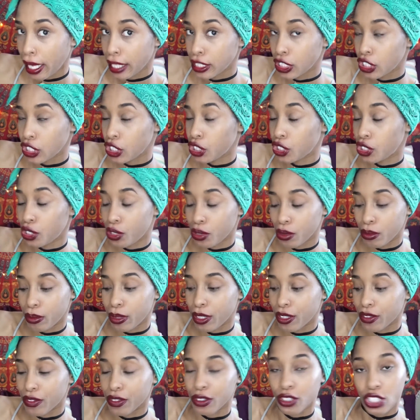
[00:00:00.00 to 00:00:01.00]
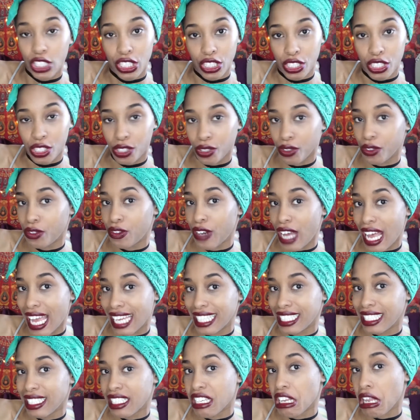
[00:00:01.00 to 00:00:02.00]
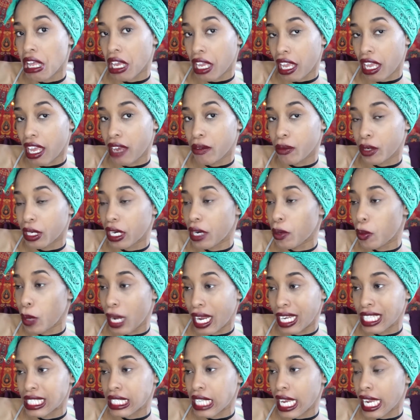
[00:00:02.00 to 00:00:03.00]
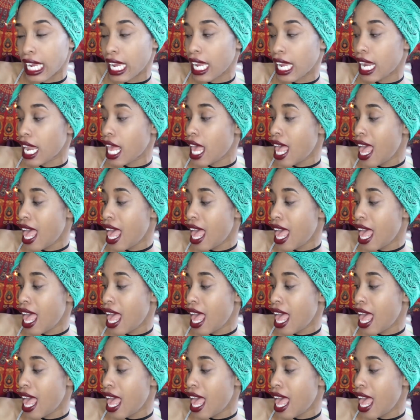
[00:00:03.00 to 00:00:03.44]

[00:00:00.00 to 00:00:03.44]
She's too beautiful, she's too fine to look at. We're gonna wait a second.